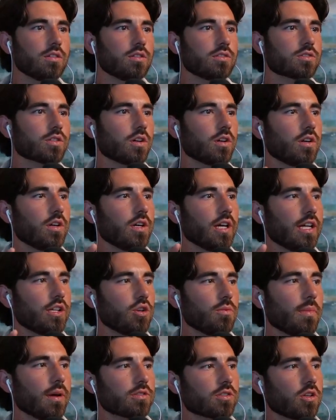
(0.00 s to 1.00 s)
So
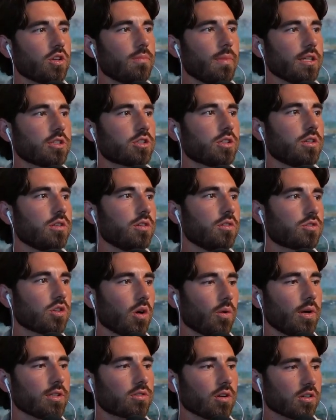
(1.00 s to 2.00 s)
you mentioned
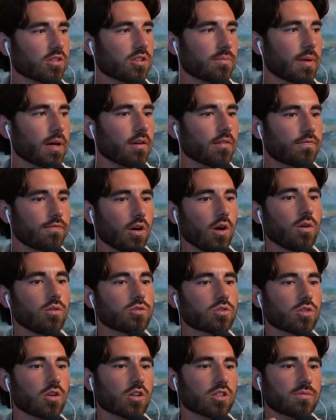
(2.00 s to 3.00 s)
we talked about
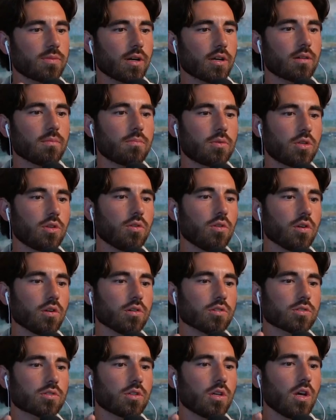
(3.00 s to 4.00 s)
phones, talked about
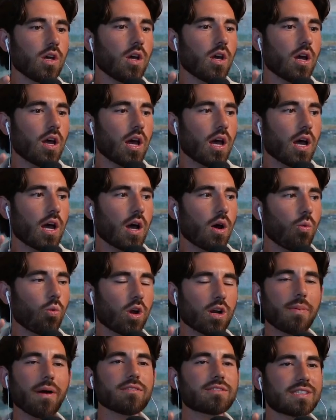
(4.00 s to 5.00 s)
computers.
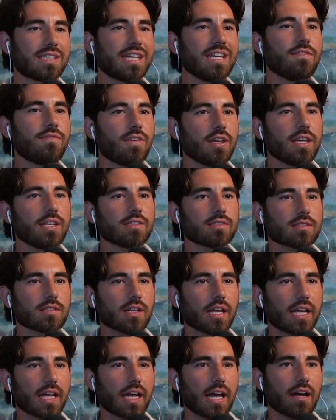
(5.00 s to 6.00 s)
What about TVs?
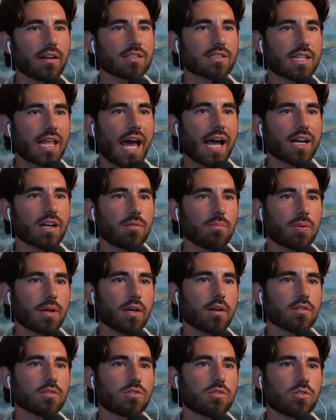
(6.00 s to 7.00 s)
Like, how does that
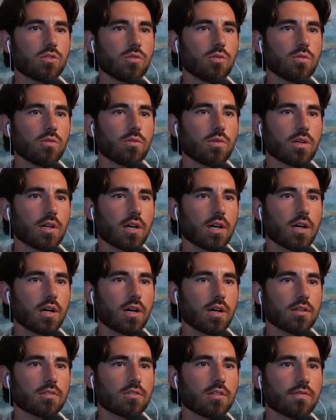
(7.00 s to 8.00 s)
compare to
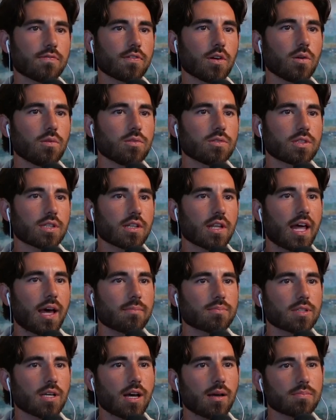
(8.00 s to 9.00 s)
phones and
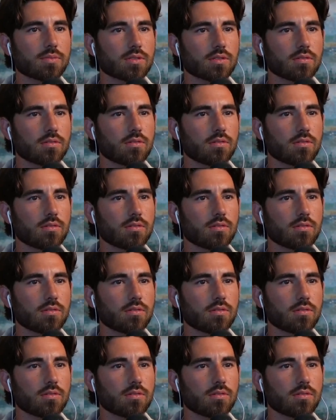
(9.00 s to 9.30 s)
laptops?